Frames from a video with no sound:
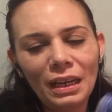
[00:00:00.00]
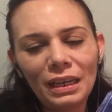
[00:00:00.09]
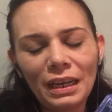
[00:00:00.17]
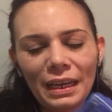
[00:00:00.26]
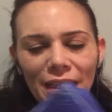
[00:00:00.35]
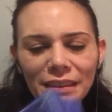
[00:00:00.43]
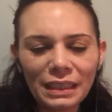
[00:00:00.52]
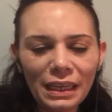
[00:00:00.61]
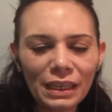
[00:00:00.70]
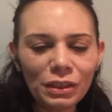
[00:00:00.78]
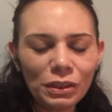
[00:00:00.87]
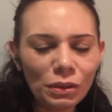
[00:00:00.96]
like I
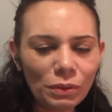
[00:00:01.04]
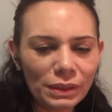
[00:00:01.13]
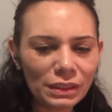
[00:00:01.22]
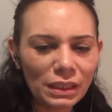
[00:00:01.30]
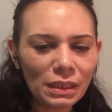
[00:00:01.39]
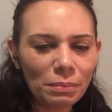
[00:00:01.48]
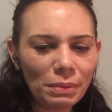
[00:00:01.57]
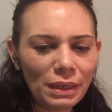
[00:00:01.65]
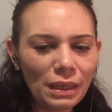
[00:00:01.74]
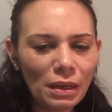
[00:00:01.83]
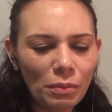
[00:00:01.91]
said, it's going to be